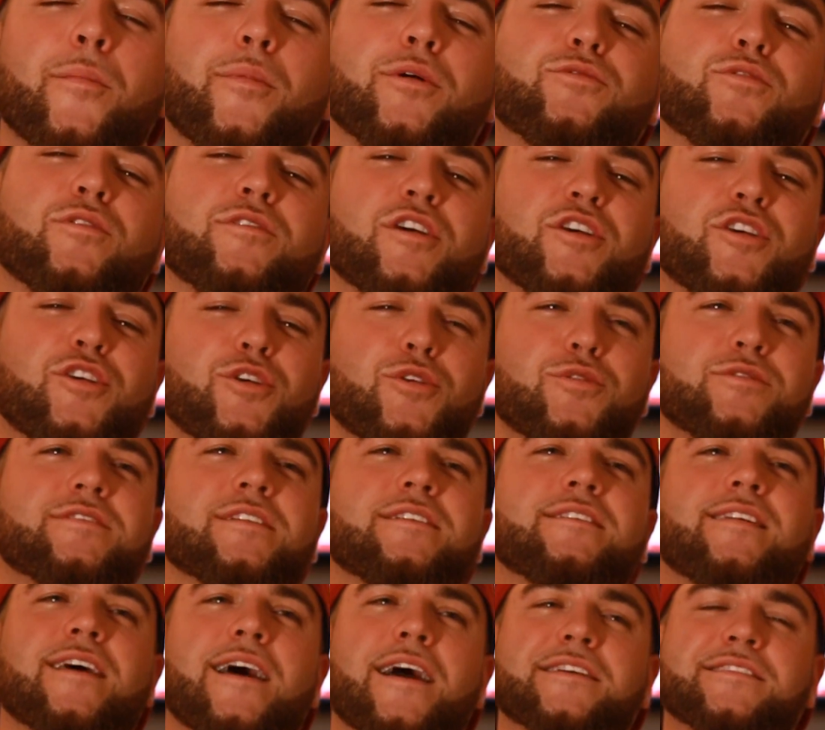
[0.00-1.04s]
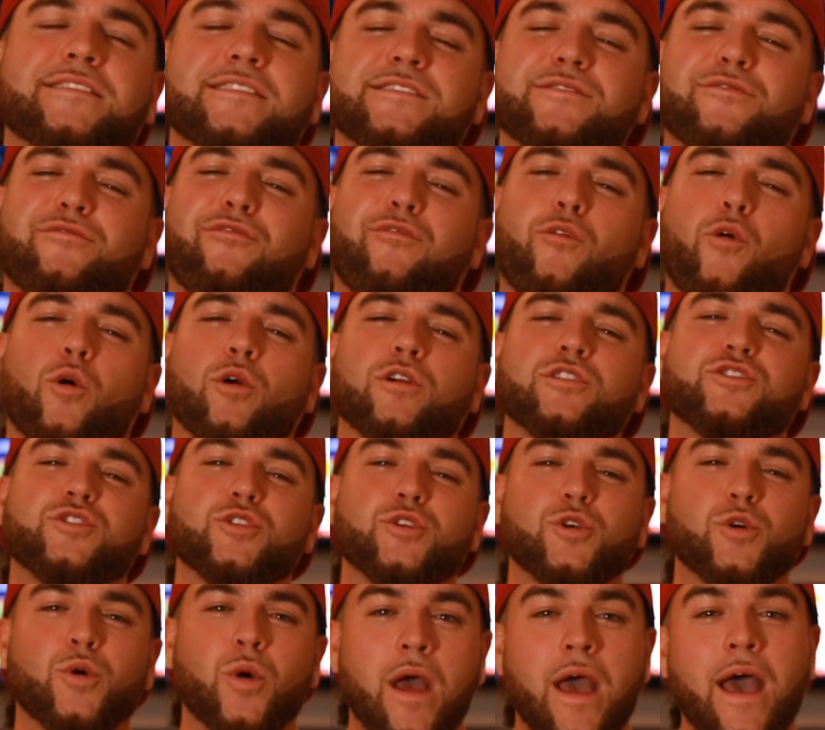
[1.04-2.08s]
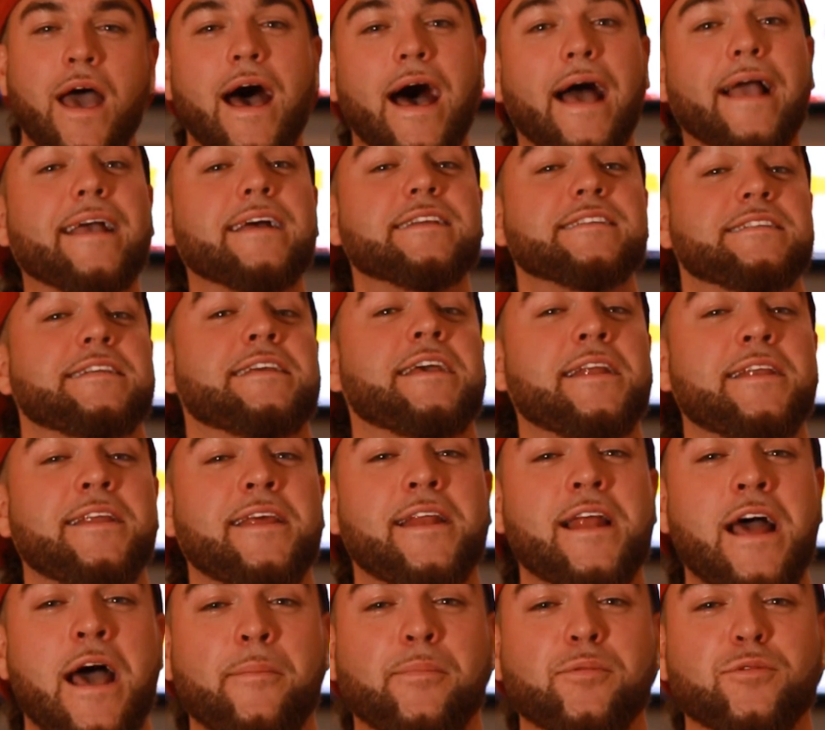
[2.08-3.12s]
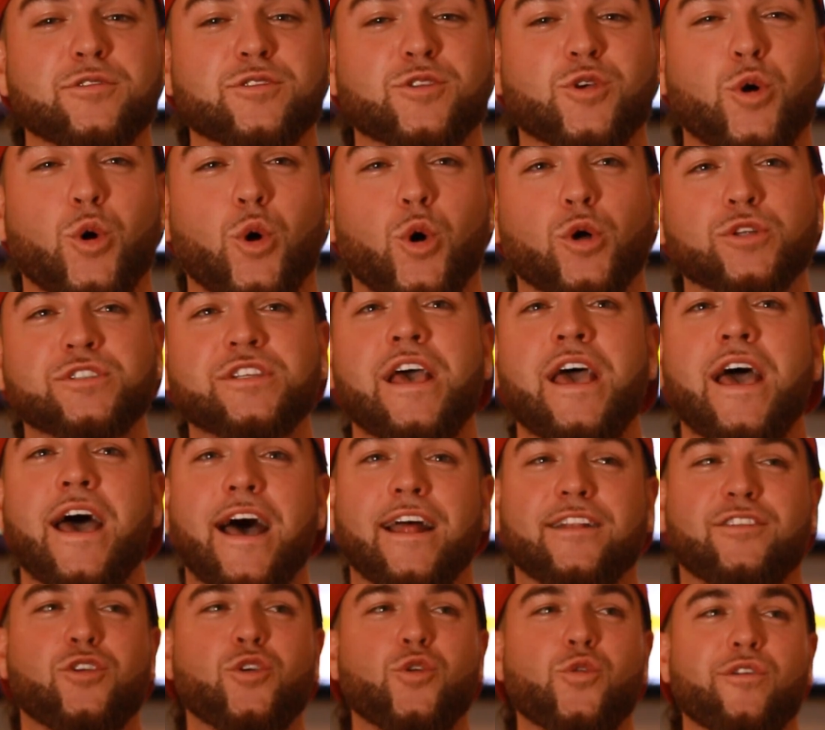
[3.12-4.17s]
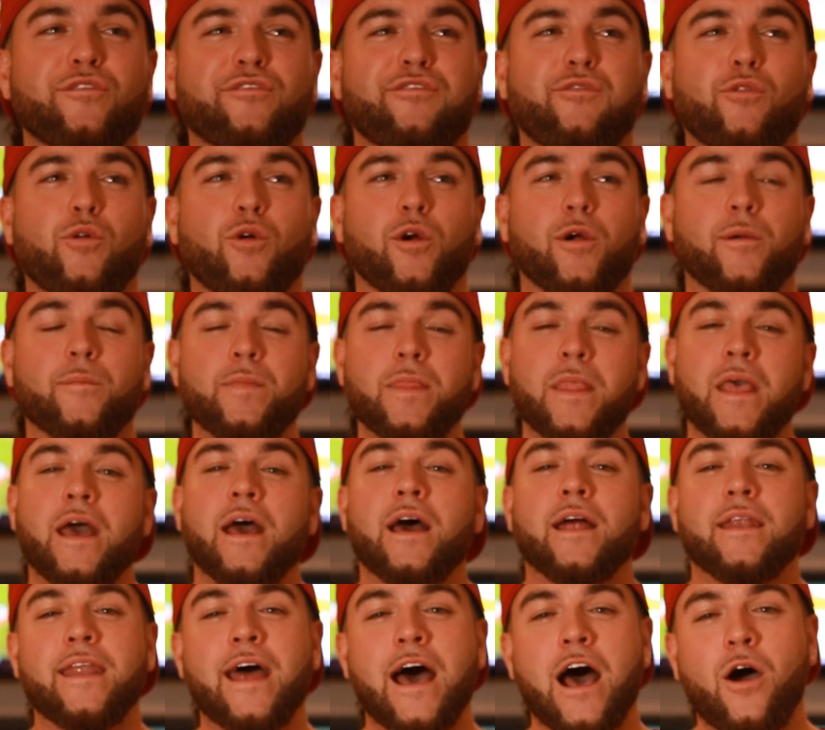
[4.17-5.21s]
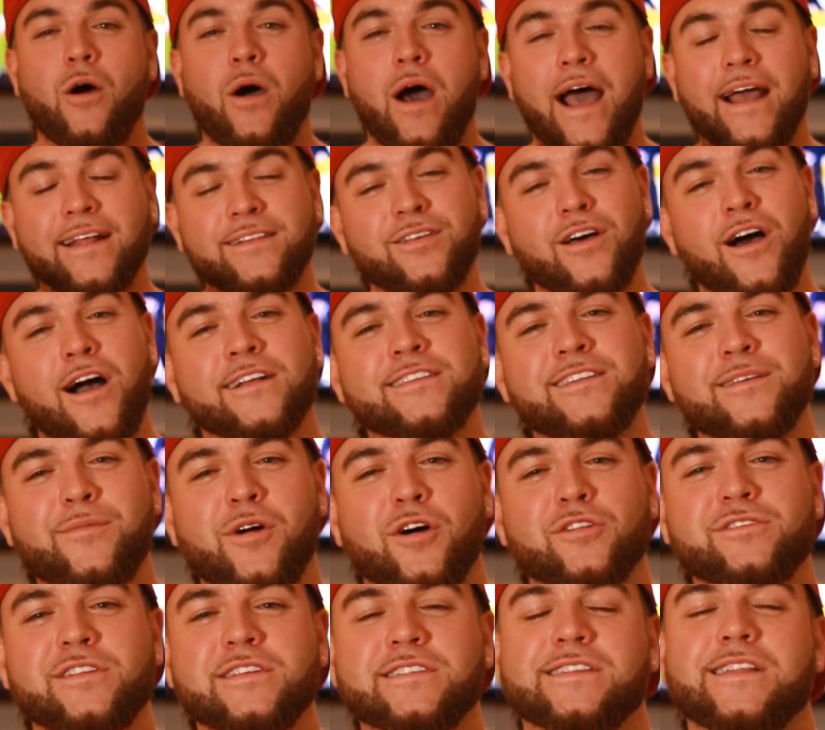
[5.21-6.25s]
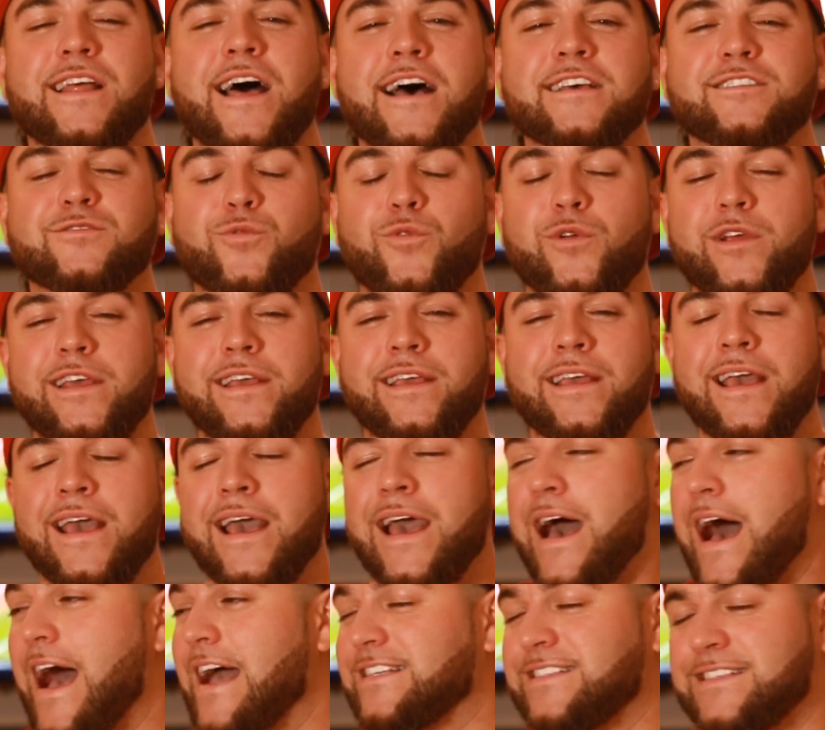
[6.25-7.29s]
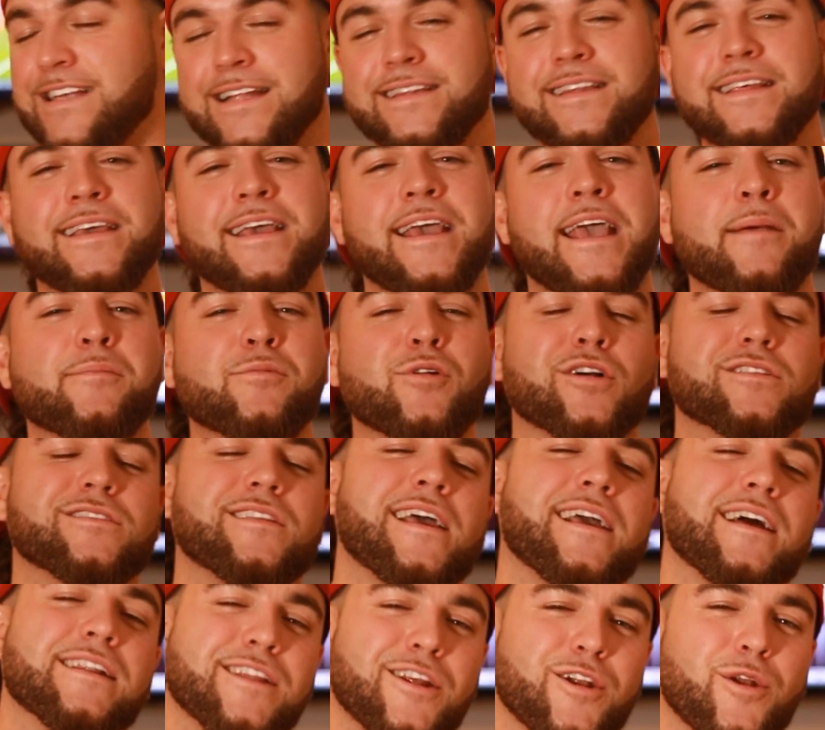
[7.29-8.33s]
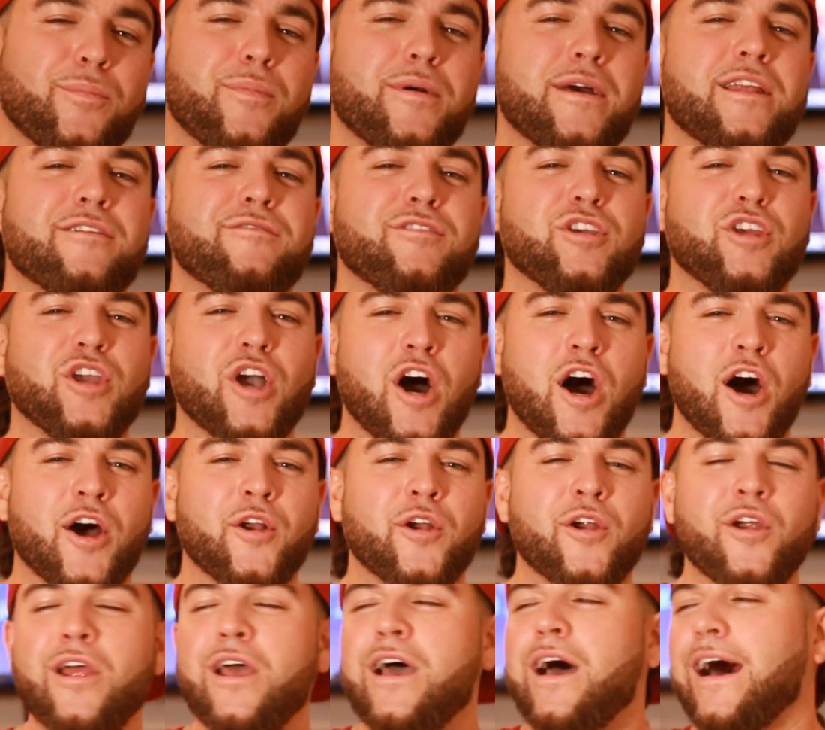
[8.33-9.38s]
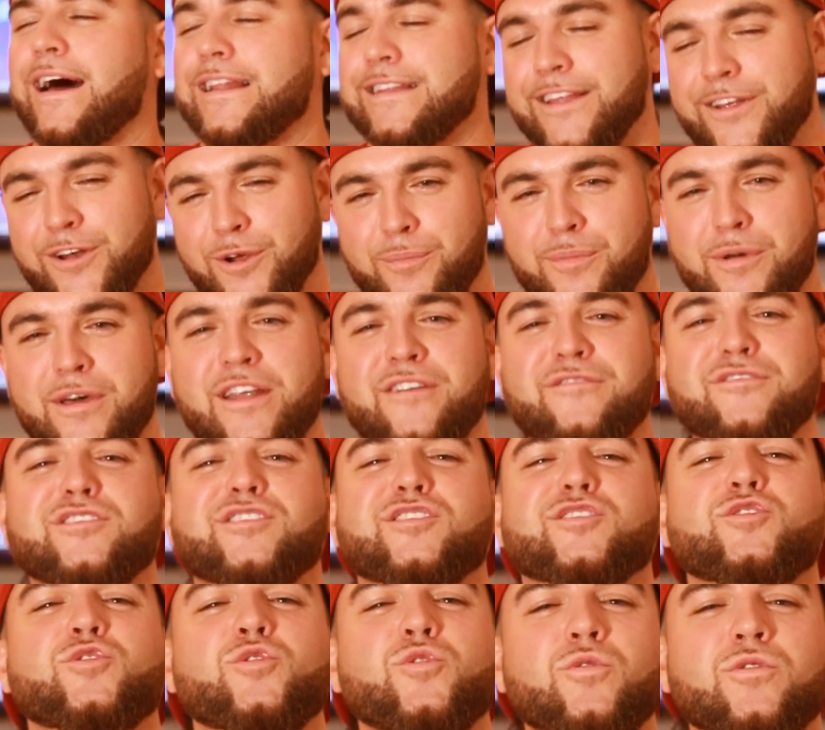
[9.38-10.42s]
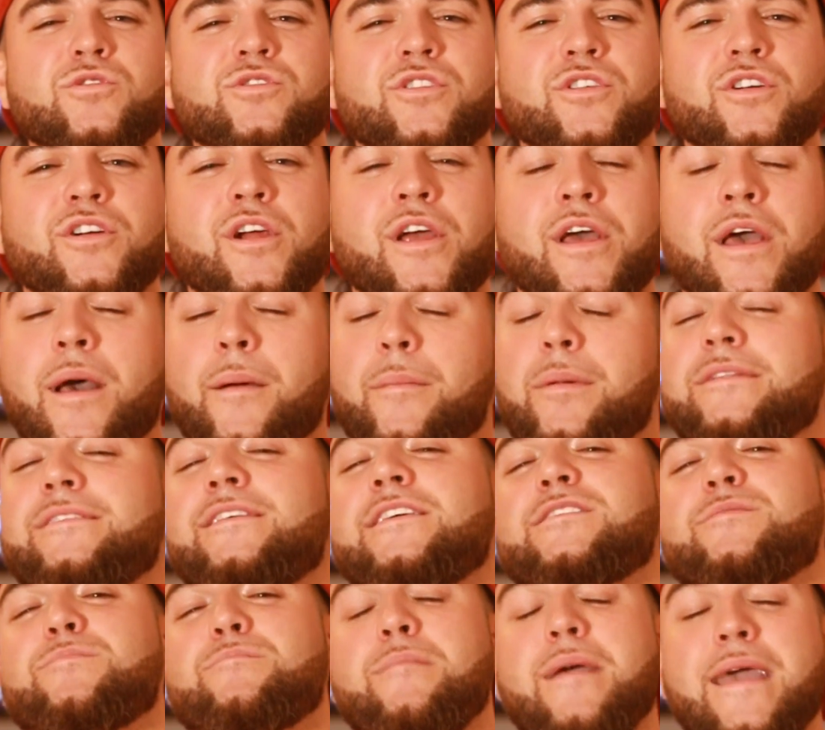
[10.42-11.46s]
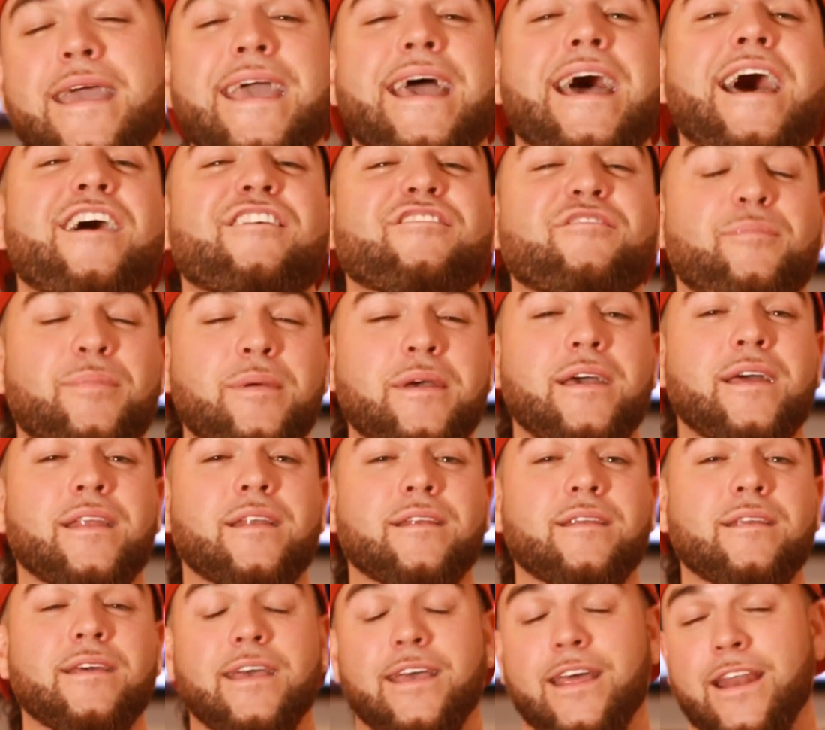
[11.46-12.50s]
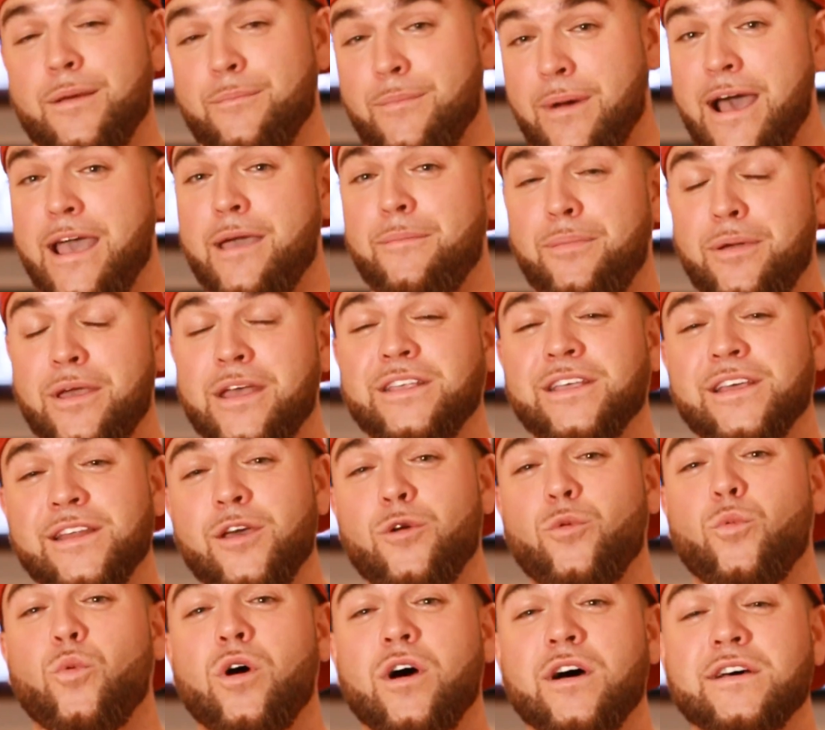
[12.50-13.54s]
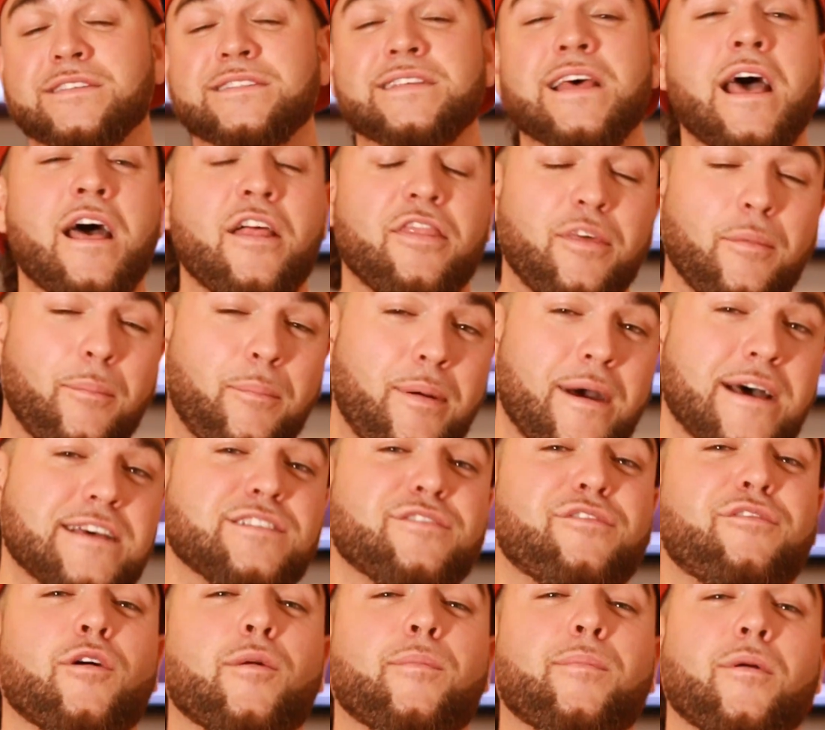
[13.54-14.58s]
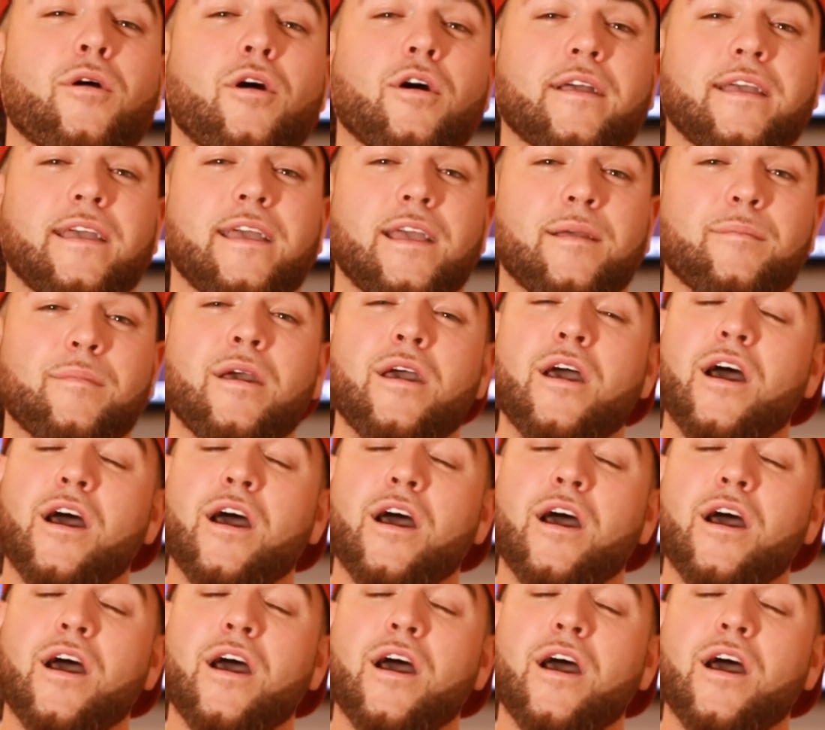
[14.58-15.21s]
between the Houston Texans at 4-2 against the Indianapolis Colts at 2-4. Now, I talked about this last week. I said the game looked like a little bit of a yawner, a little bit of a snoozer, but this may have been, and in my opinion it was, the best football game